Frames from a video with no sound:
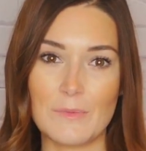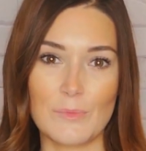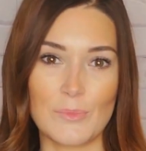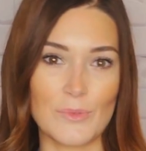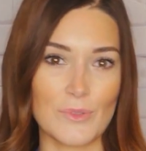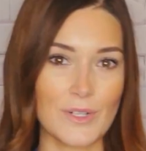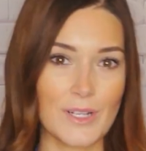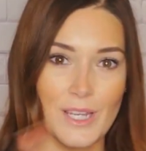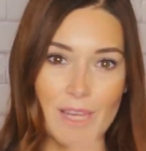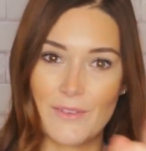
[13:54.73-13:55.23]

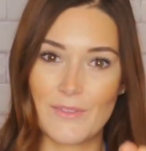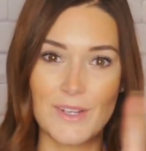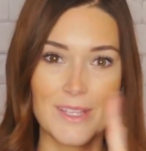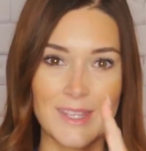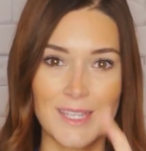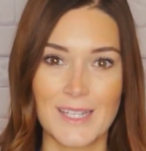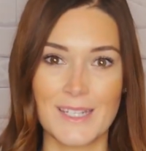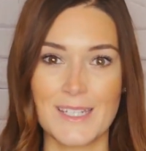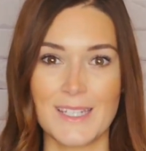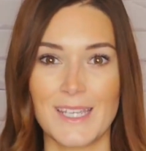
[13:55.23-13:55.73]
bring
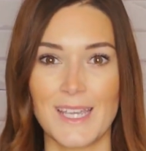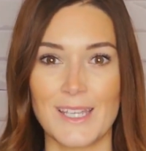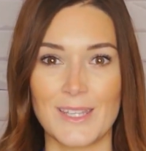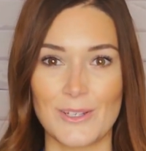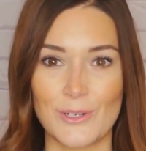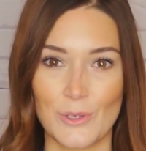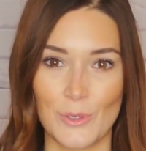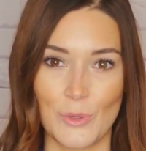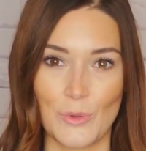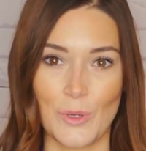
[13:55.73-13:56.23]
everything
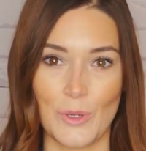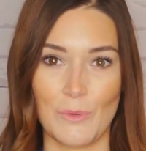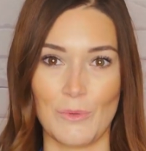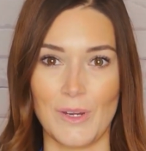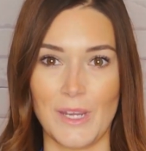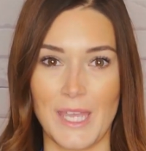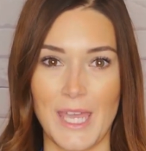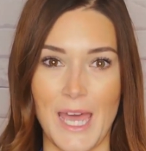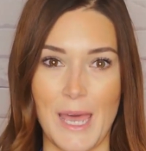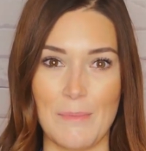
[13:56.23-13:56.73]
together in a quick
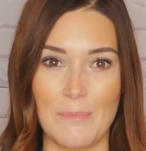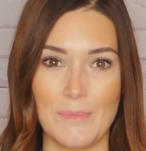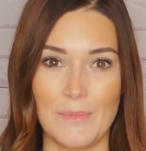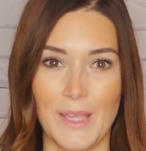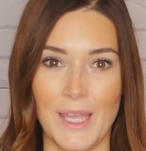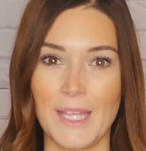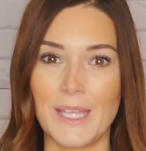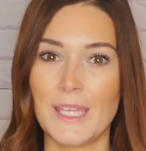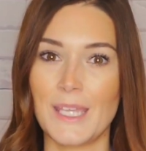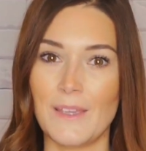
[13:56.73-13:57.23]
recap
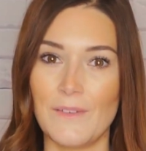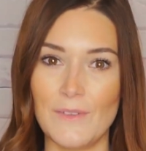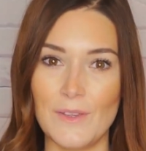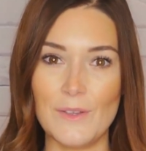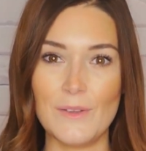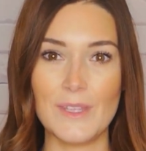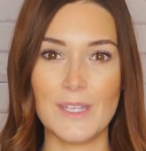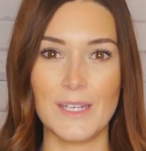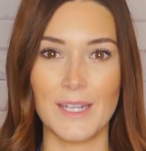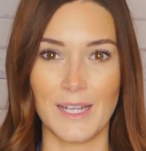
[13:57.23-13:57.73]
and give
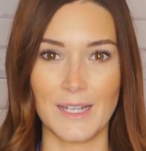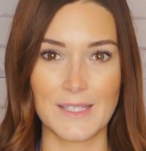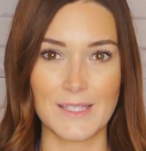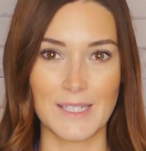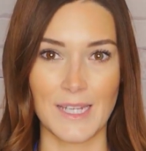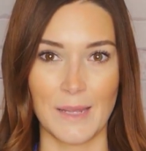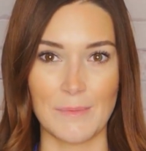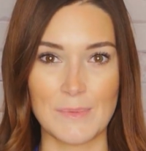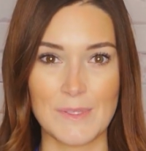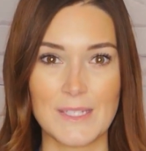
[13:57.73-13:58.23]
you the next
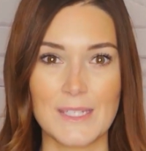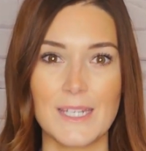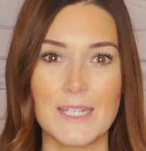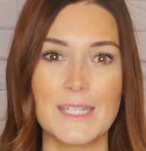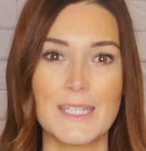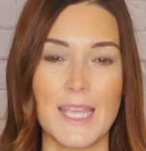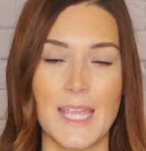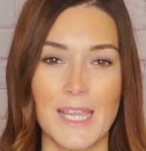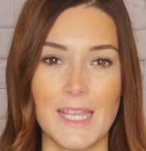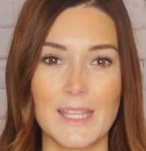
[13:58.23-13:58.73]
steps to
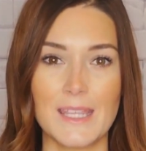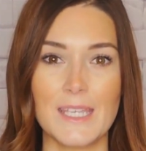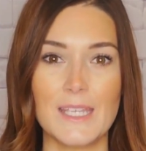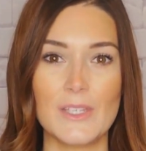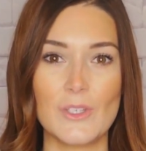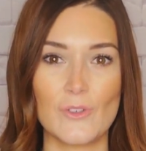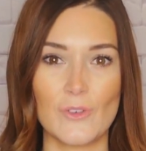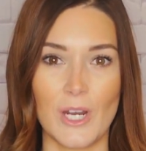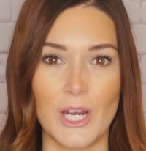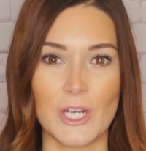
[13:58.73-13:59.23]
take
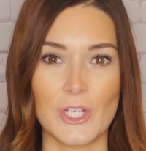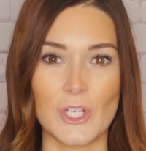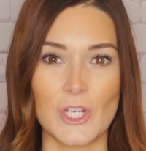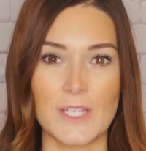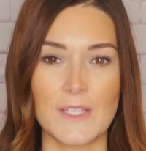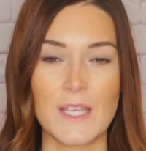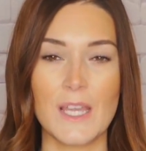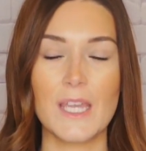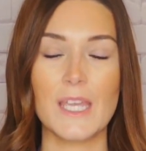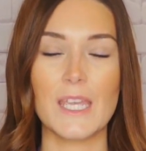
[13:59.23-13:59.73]
these strategies